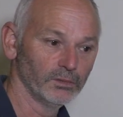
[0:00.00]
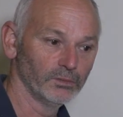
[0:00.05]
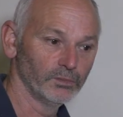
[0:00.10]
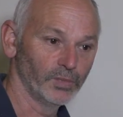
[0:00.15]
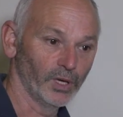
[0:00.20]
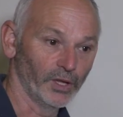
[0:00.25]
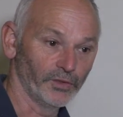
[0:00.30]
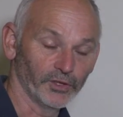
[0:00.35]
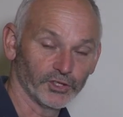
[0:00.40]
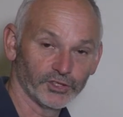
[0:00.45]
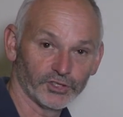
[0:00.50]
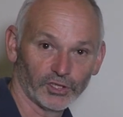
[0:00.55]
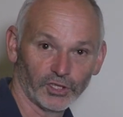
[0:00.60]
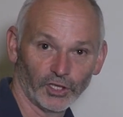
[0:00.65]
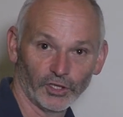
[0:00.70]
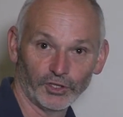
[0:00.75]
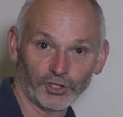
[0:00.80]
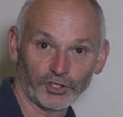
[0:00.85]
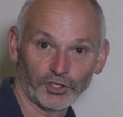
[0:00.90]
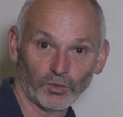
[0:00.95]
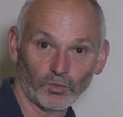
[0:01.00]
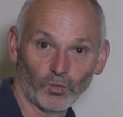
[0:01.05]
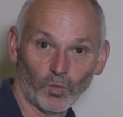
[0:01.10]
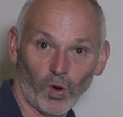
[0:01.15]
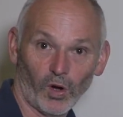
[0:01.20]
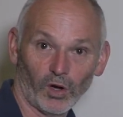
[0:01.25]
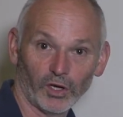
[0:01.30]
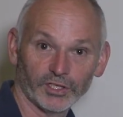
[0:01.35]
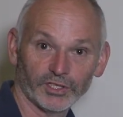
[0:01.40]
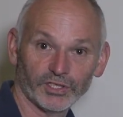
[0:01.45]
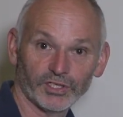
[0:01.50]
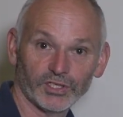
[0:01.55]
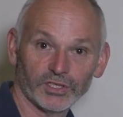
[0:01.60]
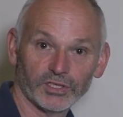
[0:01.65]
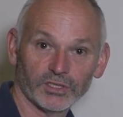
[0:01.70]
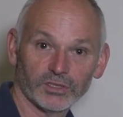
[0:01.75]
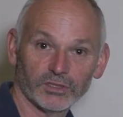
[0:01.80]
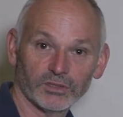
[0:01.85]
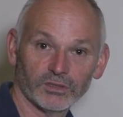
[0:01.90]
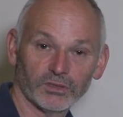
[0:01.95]
But the solution
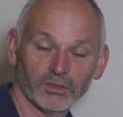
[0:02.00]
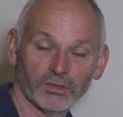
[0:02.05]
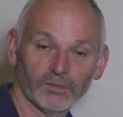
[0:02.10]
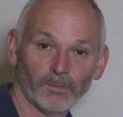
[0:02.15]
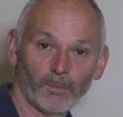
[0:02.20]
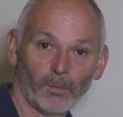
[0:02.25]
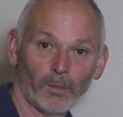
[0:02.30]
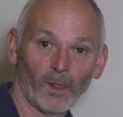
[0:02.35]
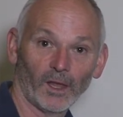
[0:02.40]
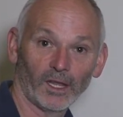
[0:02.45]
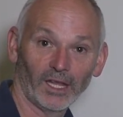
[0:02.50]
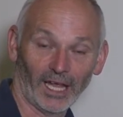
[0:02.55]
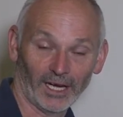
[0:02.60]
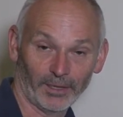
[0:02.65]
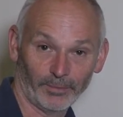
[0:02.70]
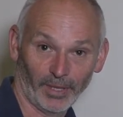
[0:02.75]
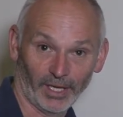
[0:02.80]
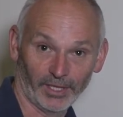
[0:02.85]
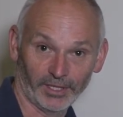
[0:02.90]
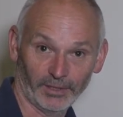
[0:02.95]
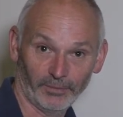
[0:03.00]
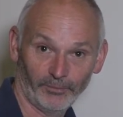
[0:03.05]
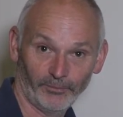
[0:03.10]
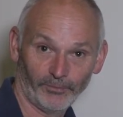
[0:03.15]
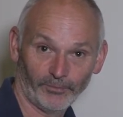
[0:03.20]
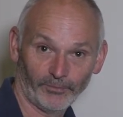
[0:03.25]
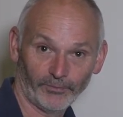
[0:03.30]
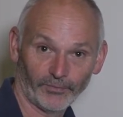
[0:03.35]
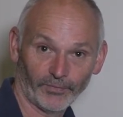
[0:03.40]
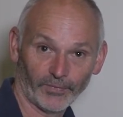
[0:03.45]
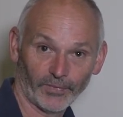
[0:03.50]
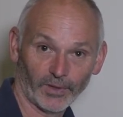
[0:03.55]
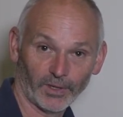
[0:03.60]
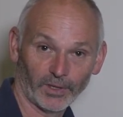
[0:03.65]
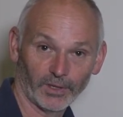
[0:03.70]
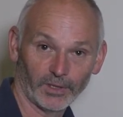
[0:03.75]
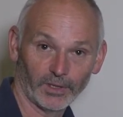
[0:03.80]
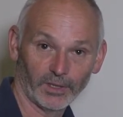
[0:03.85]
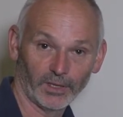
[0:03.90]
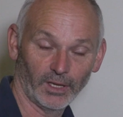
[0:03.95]
was LUT Buddy,
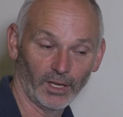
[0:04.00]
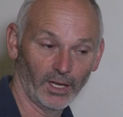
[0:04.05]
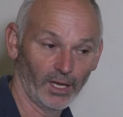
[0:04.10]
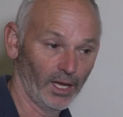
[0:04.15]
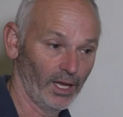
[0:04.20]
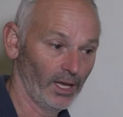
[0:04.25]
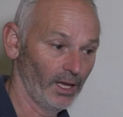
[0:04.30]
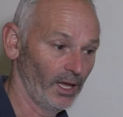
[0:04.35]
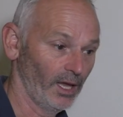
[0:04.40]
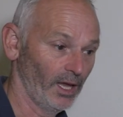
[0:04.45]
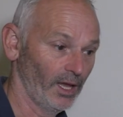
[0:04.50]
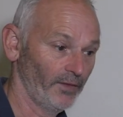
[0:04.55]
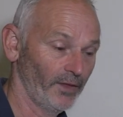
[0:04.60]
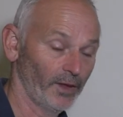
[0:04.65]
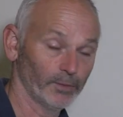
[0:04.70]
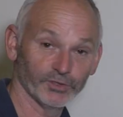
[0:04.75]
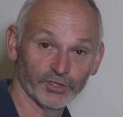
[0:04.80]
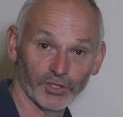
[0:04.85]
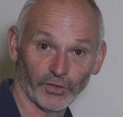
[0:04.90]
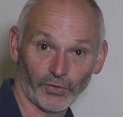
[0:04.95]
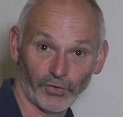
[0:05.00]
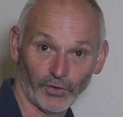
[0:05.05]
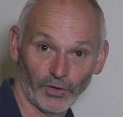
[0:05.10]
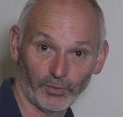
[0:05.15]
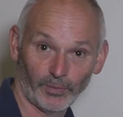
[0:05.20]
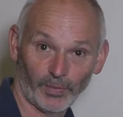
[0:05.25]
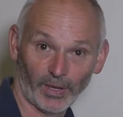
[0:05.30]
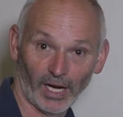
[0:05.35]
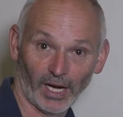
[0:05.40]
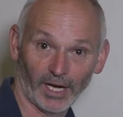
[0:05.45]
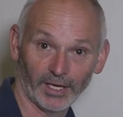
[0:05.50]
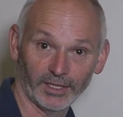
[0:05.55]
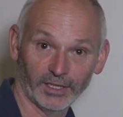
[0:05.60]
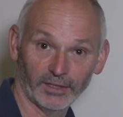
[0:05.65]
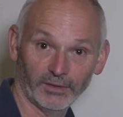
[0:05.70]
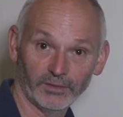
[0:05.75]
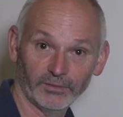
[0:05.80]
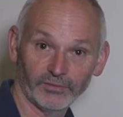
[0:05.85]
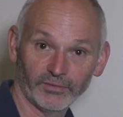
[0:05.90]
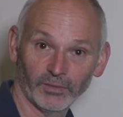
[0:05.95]
and that was a third
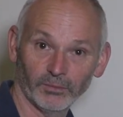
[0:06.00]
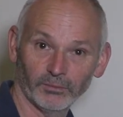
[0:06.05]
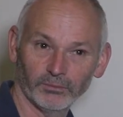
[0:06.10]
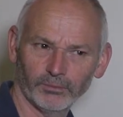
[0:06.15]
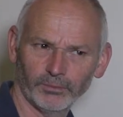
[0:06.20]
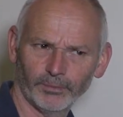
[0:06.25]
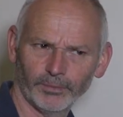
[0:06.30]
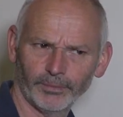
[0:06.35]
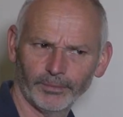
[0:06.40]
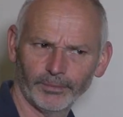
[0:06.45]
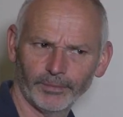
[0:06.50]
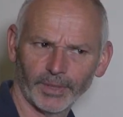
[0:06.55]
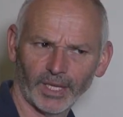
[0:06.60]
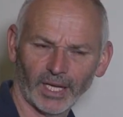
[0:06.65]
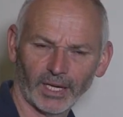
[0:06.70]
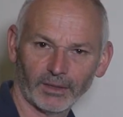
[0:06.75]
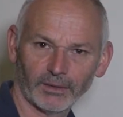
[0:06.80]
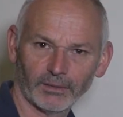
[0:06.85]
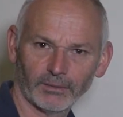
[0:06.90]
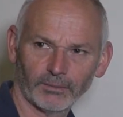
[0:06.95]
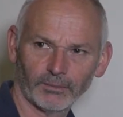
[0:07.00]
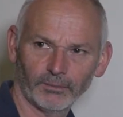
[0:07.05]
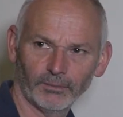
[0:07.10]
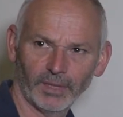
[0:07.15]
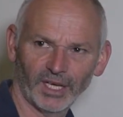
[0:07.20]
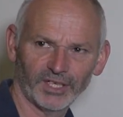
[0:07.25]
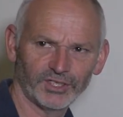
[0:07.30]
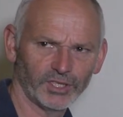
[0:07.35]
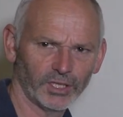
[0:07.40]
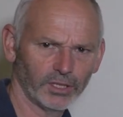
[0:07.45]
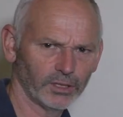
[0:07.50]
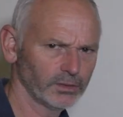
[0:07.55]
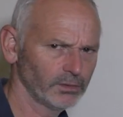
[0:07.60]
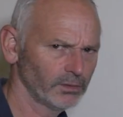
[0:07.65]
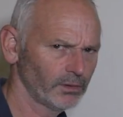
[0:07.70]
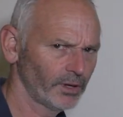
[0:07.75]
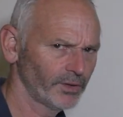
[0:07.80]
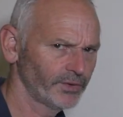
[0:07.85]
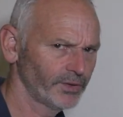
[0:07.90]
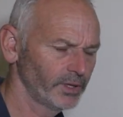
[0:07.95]
party from Blackmagic,
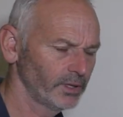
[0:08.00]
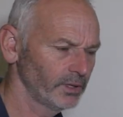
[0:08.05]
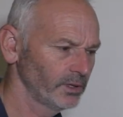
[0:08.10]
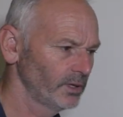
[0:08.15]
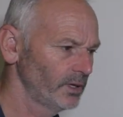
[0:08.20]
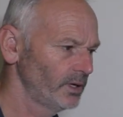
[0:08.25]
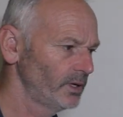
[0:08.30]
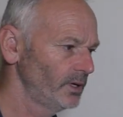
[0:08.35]
I think.